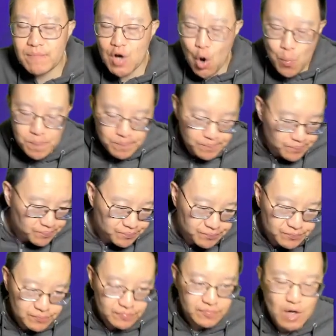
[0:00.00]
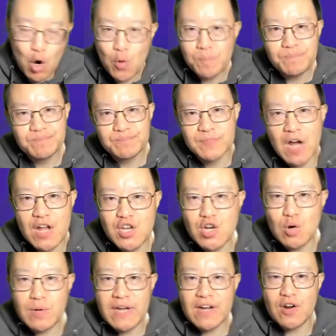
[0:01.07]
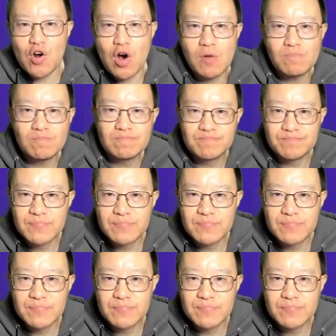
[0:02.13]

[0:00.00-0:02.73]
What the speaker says: Nope, nope, not joking at all.